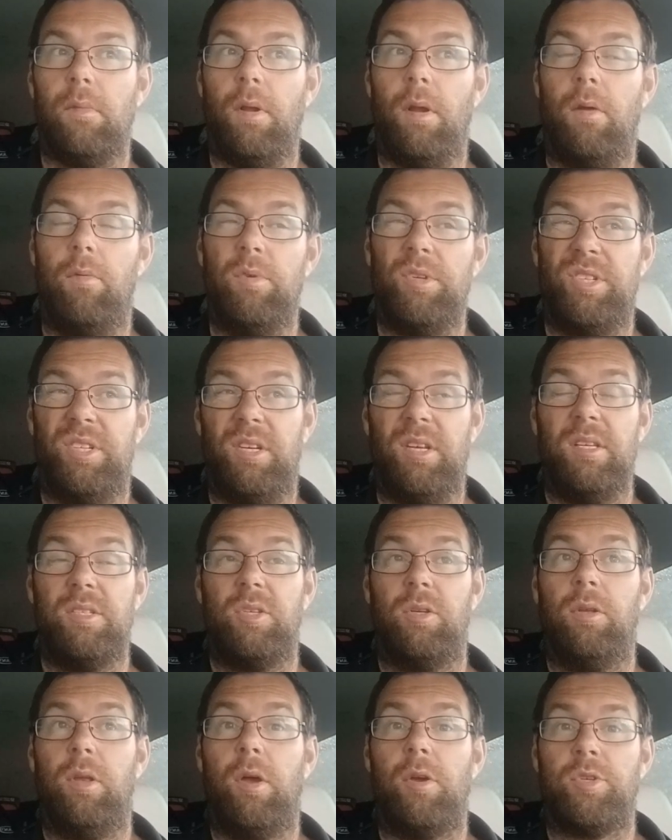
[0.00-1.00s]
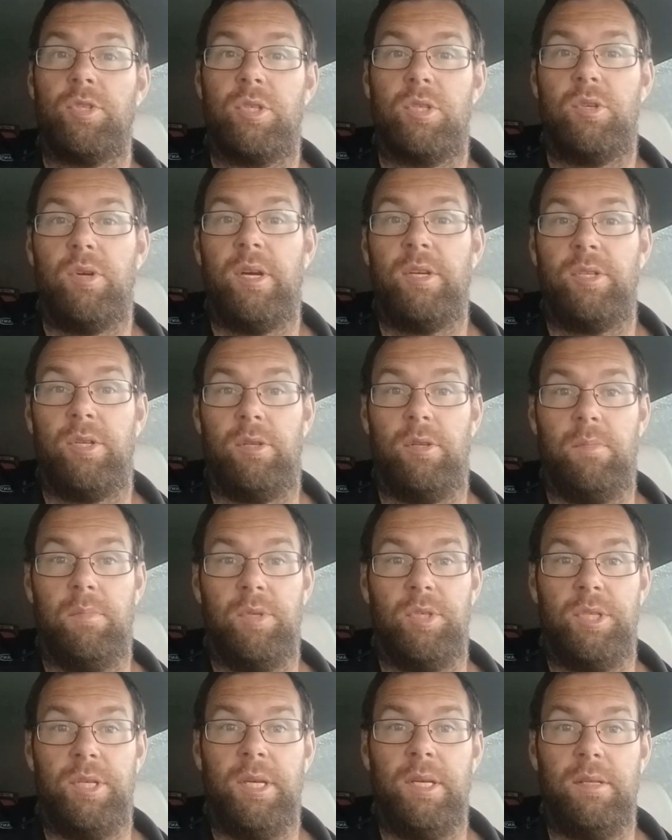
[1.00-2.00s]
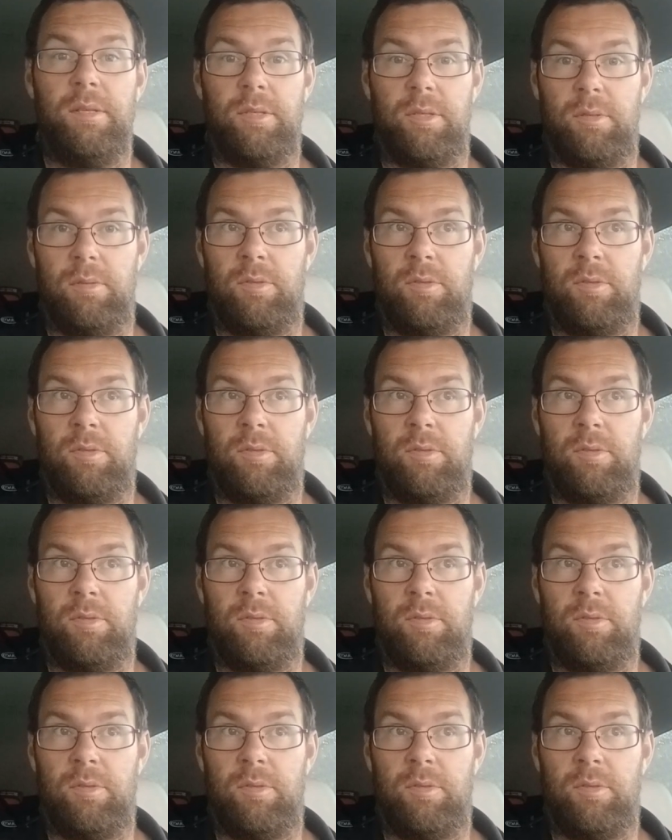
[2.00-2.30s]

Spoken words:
which it's a lot of stress on the machines,